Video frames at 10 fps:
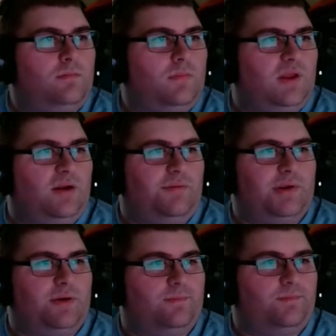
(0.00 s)
There we
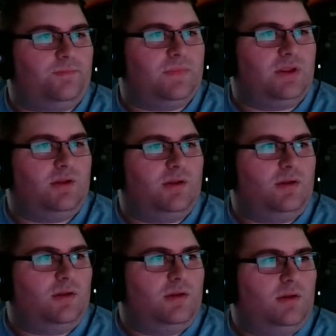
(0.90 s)
go.
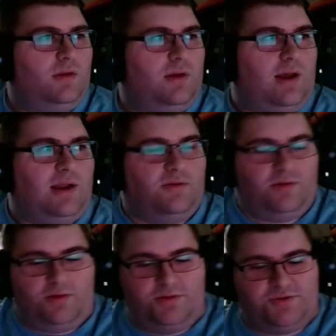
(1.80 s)
I don't
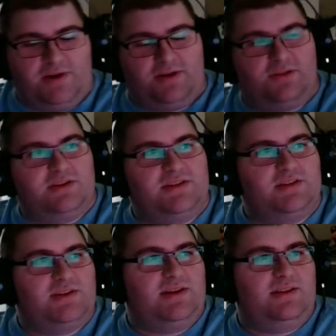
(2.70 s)
know whose record this
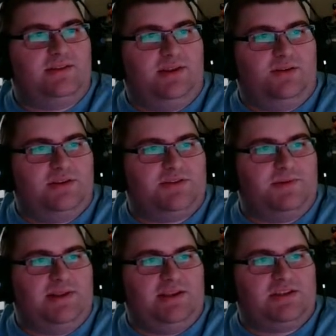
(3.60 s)
is. This
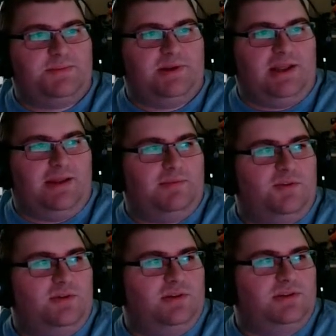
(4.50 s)
one is, but I'm
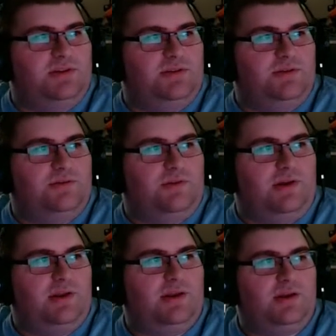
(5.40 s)
going to
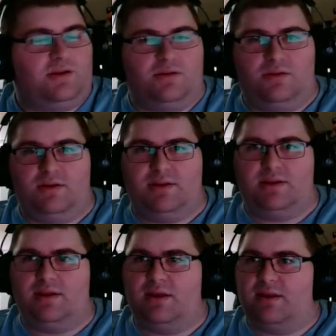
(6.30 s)
go look
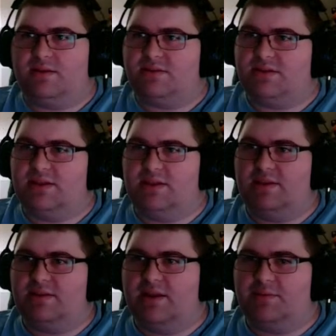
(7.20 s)
at the
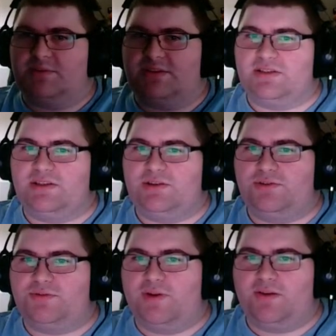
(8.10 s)
tables and see
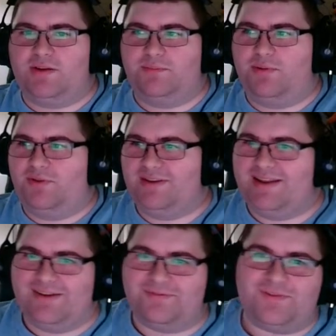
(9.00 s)
whose record I'm pulling
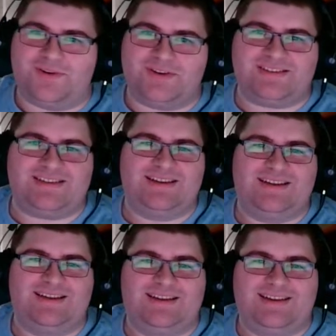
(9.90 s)
down first.
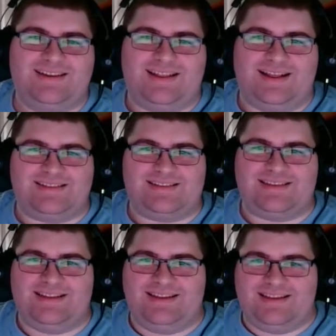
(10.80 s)
That's
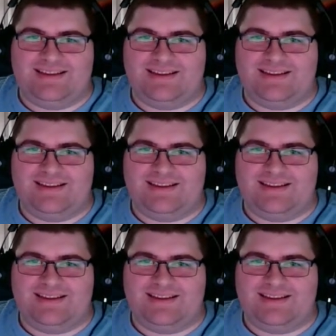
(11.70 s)
the